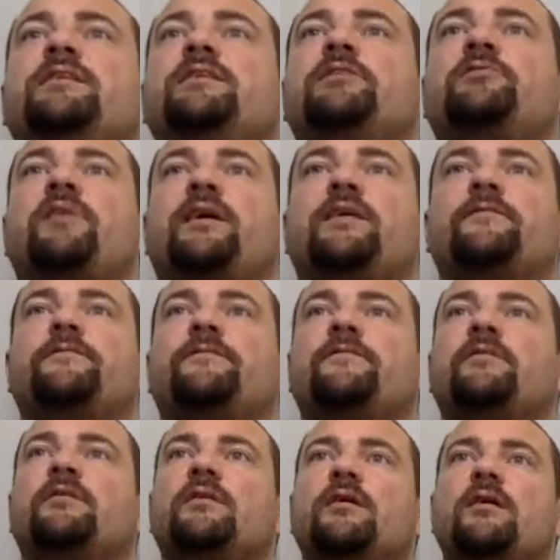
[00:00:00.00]
in the grave
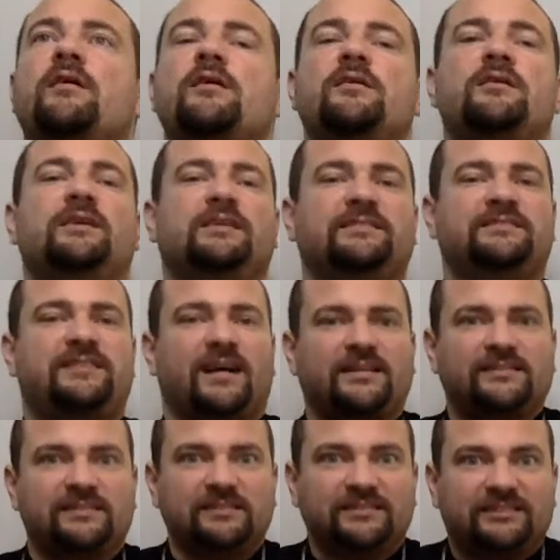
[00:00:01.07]

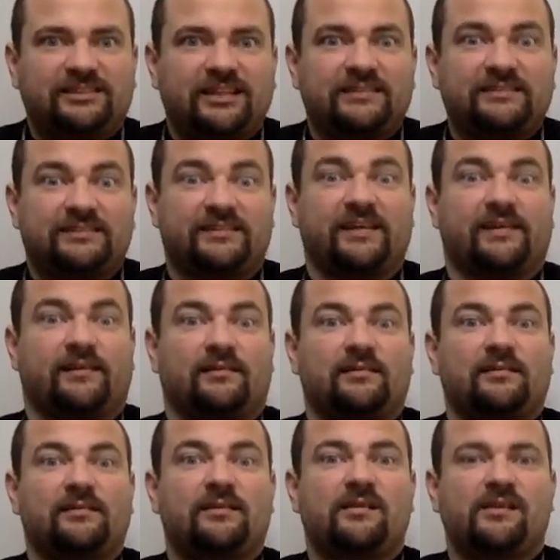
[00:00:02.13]
doesn't sit still.
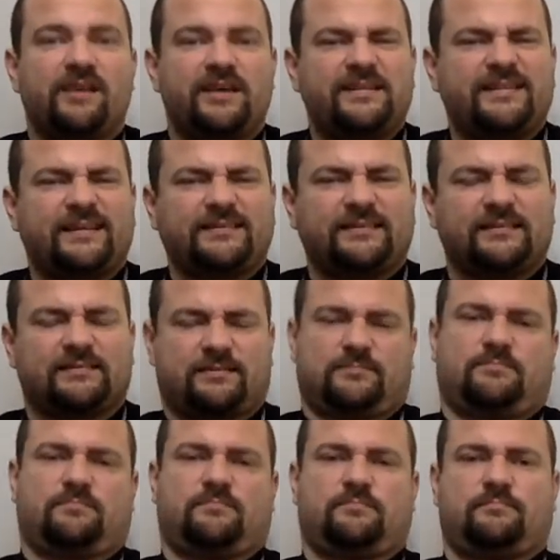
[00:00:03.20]
He doesn't
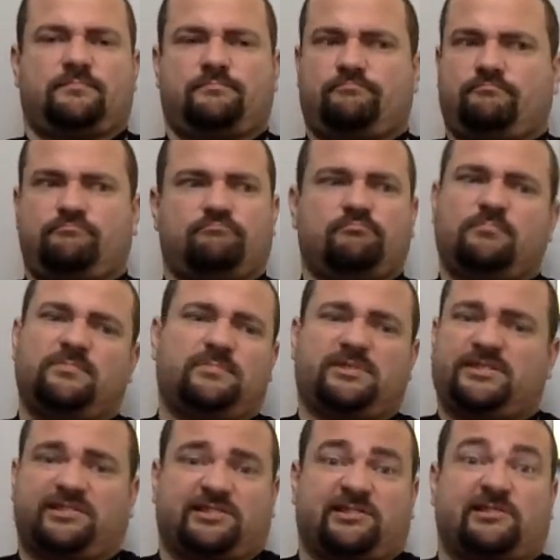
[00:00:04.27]

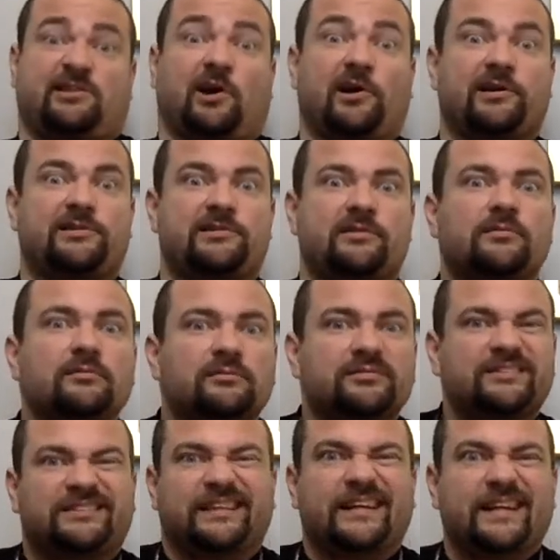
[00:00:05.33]
start
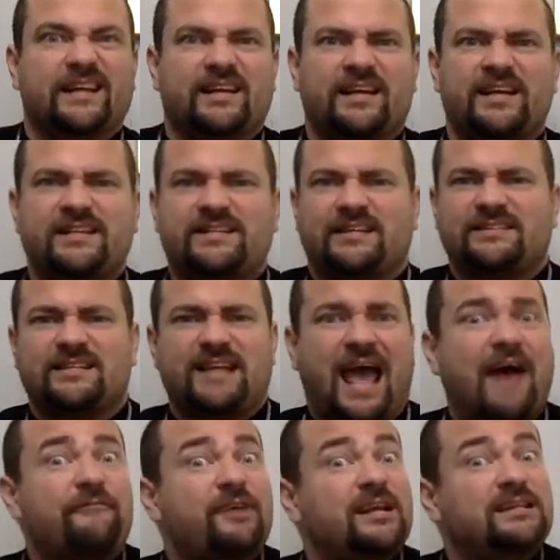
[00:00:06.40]
sinning. He doesn't
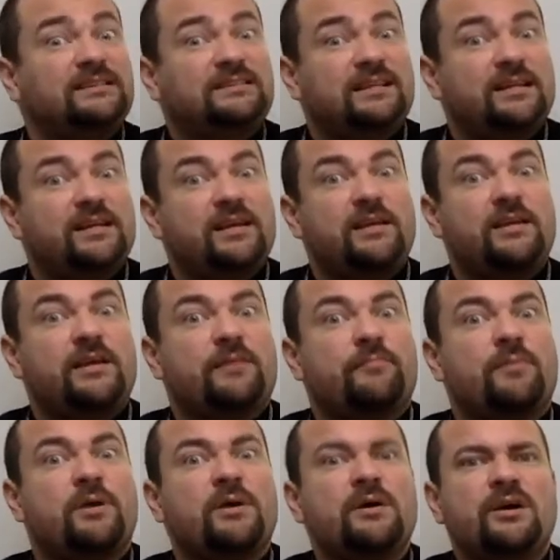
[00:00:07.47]
have any sin in him.
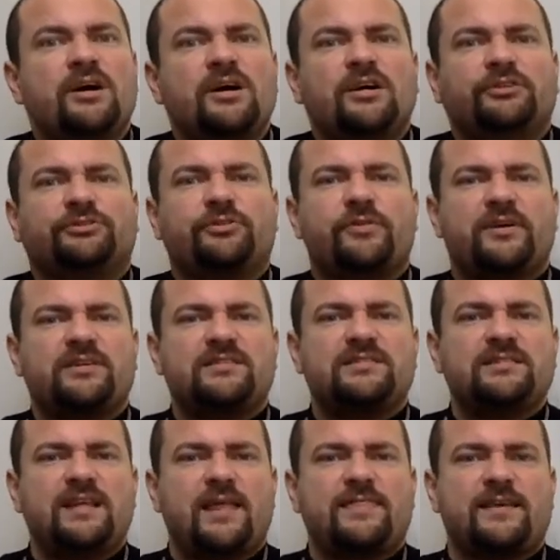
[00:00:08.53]
So there is
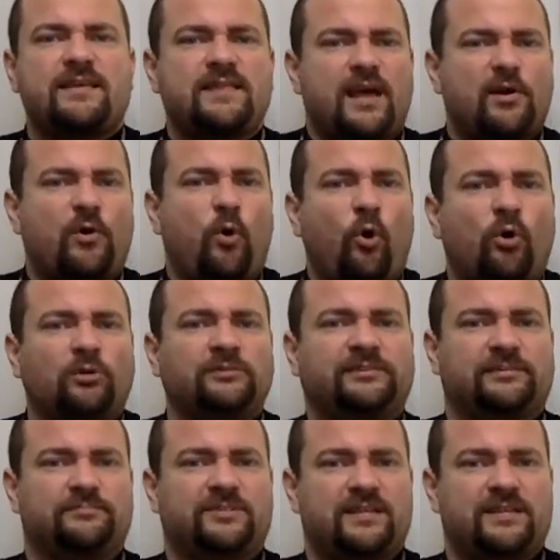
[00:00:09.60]
nothing that holds
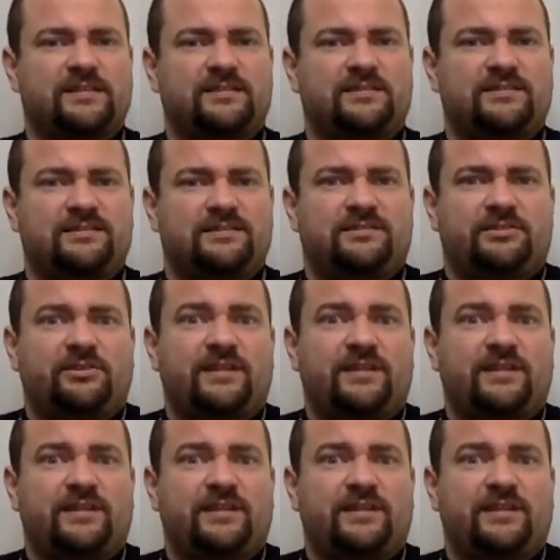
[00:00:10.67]
him to